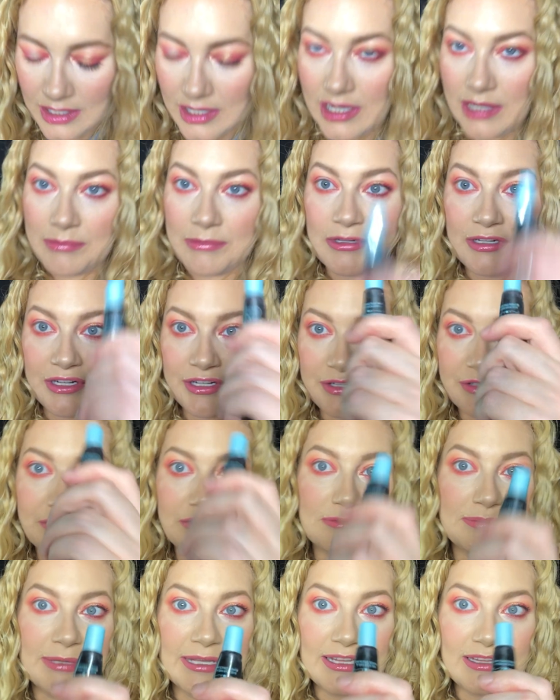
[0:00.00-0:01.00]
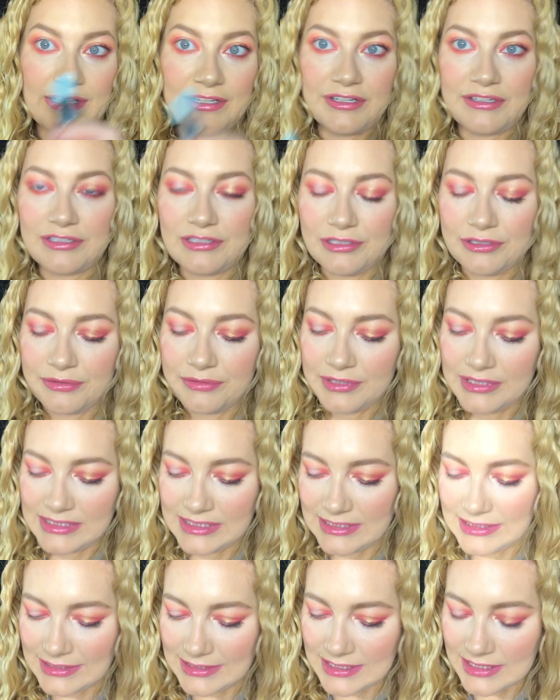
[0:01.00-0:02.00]
I'm going to use my glitter glue. This
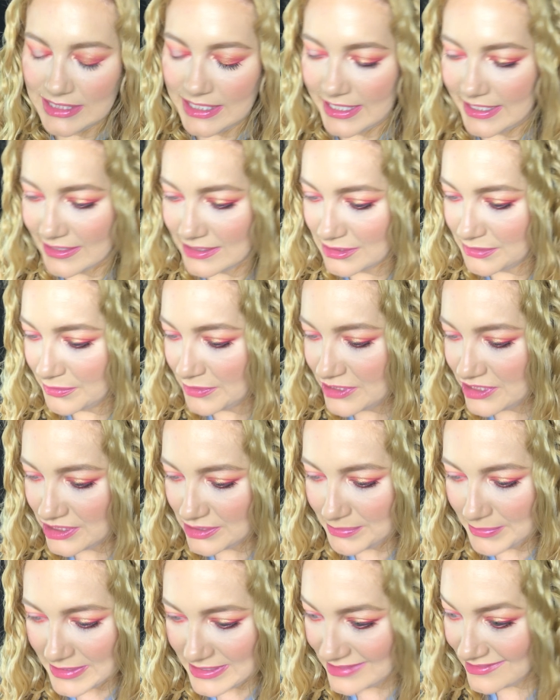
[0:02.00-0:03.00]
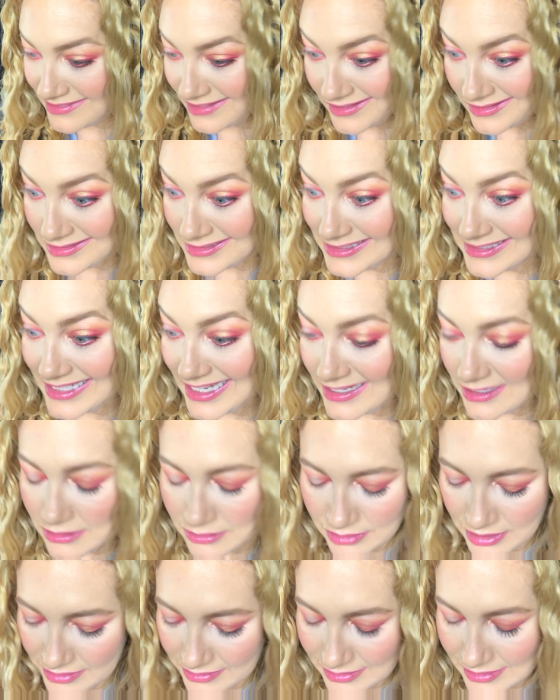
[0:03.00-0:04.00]
is the NYX, which is basically the same,
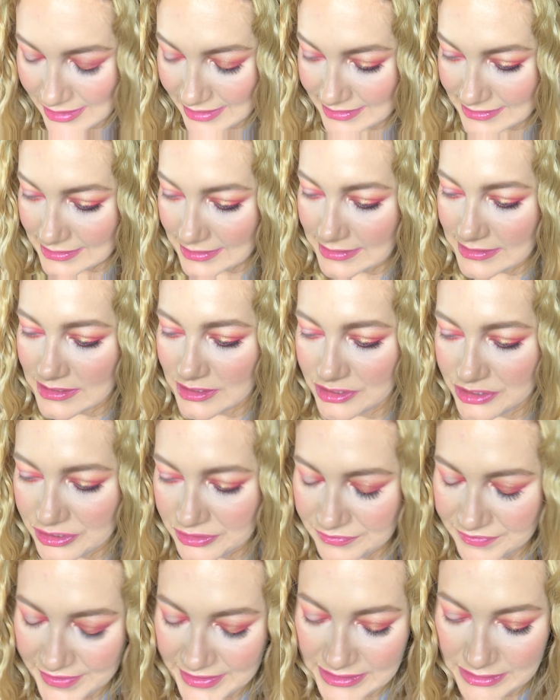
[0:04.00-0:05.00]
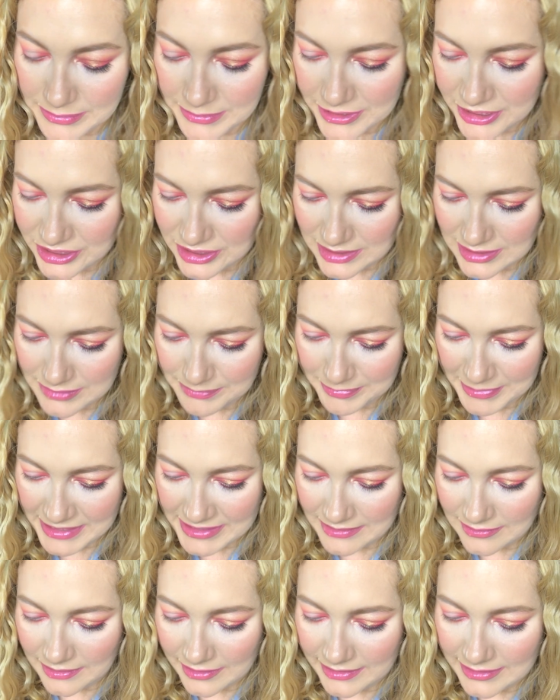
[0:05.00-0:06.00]
not the NYX, it's the Too Faced, which is
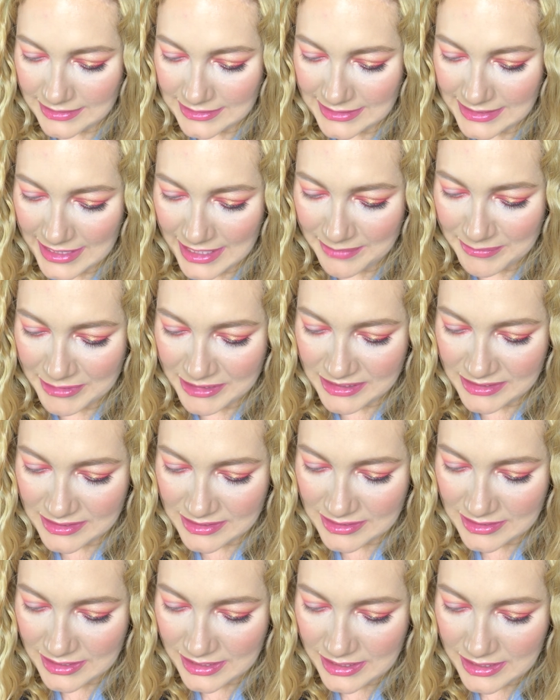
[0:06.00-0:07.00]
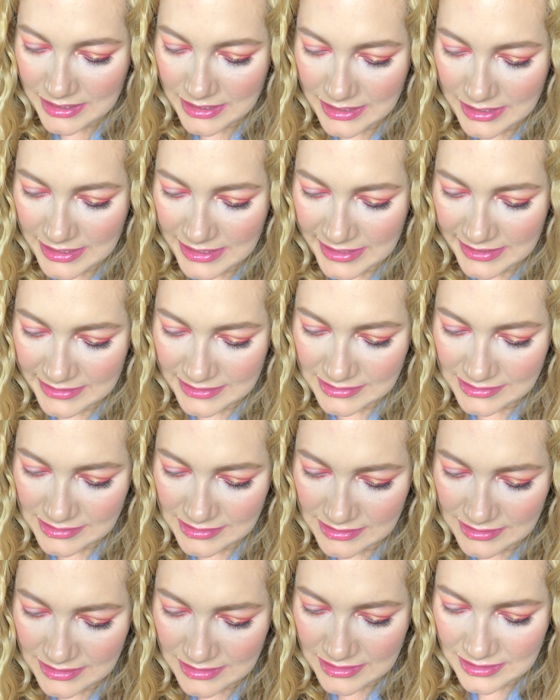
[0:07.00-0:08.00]
basically the same as
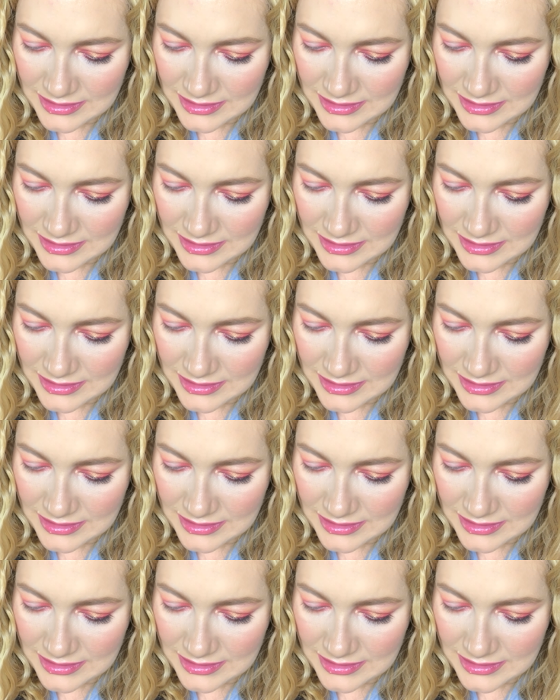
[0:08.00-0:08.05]
NYX.